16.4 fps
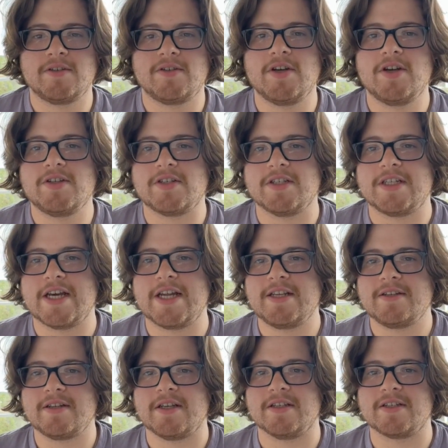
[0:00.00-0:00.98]
Search
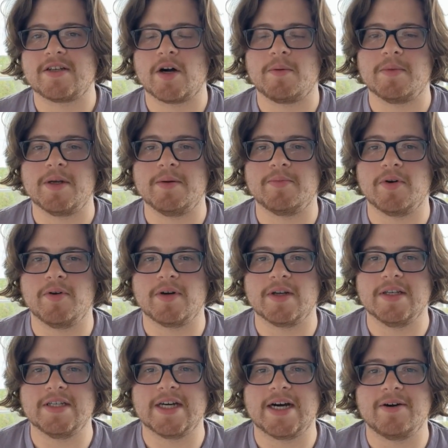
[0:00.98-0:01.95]
intent is commonly
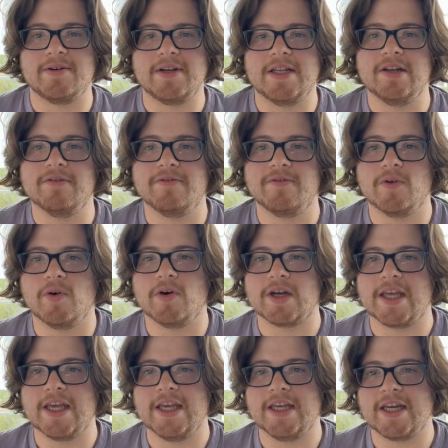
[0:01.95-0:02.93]
broken down into
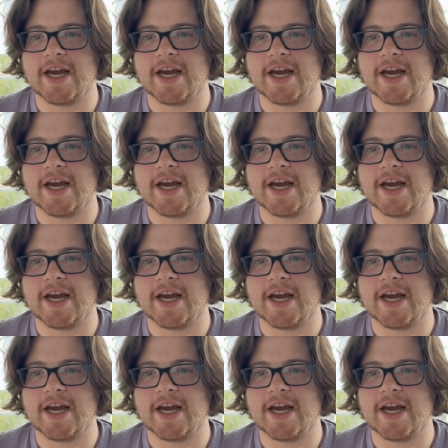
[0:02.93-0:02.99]
4 key